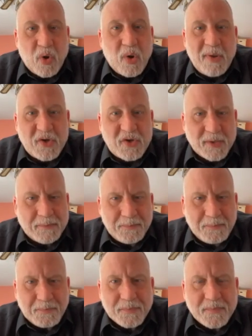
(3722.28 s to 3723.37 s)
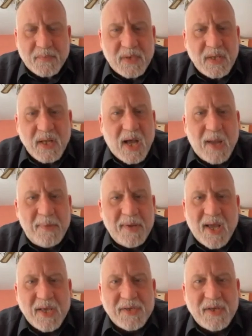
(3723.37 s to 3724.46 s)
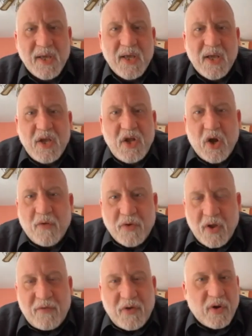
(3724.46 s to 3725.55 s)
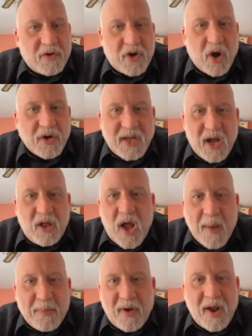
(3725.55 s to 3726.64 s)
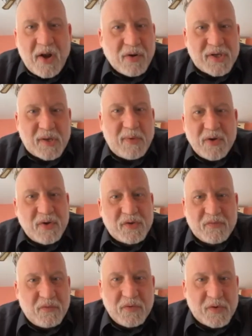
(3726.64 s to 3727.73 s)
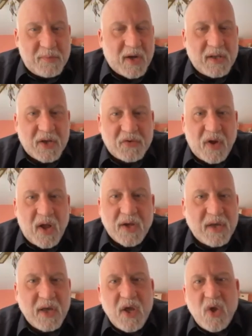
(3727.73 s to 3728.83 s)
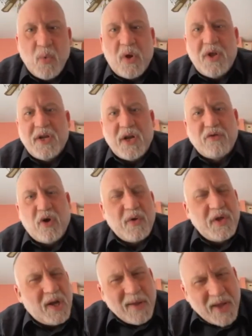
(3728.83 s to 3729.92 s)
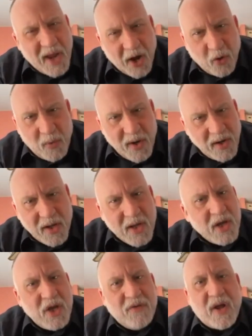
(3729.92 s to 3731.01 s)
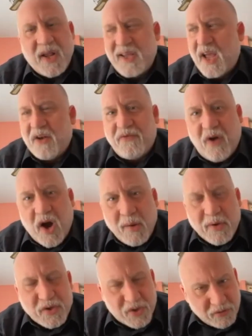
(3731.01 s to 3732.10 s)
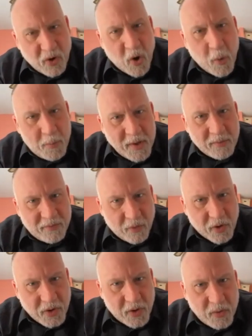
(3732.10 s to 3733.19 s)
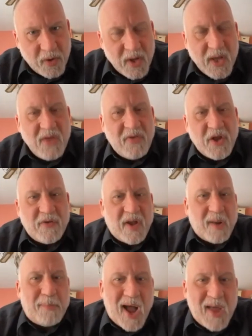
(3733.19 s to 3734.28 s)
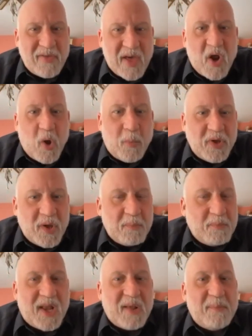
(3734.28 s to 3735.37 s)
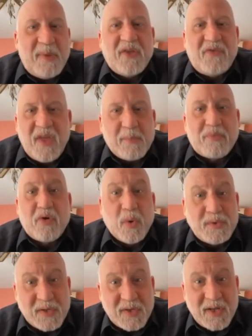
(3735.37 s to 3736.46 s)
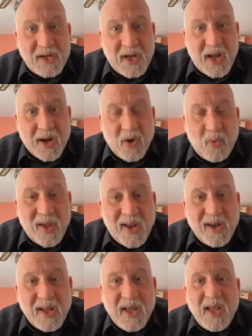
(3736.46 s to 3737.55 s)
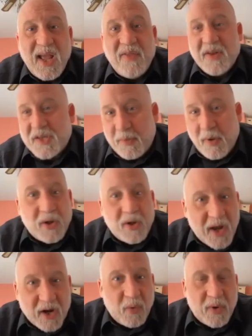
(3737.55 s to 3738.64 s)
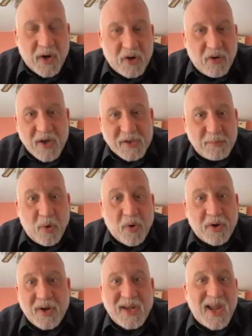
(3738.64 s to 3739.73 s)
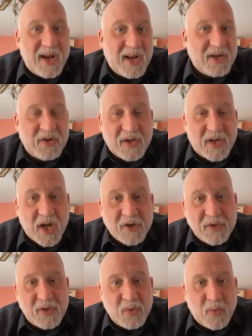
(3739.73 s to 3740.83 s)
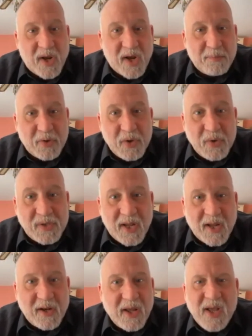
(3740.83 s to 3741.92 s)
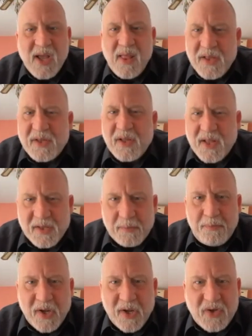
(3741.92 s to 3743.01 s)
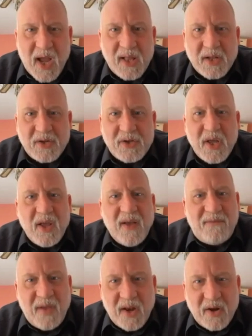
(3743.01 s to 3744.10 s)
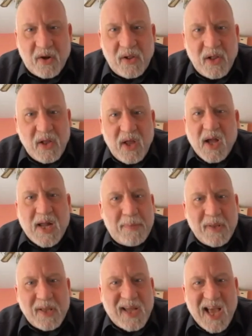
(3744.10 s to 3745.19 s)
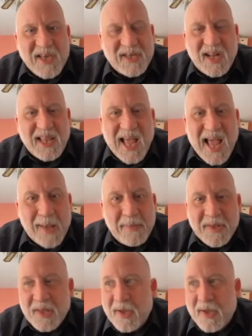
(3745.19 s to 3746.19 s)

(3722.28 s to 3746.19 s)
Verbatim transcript: prohibition, because, you know, if you're a cartel operator or someone who's smuggling drugs, well, you're gonna make heroin. You've got to get farmers to grow opium for you. Then you've got to buy that opium, get a big thing, process it into heroin, and then smuggle heroin across the border to get it into the countries you want to produce it in. That's a big challenge. Fentanyl, a couple of guys in a lab in the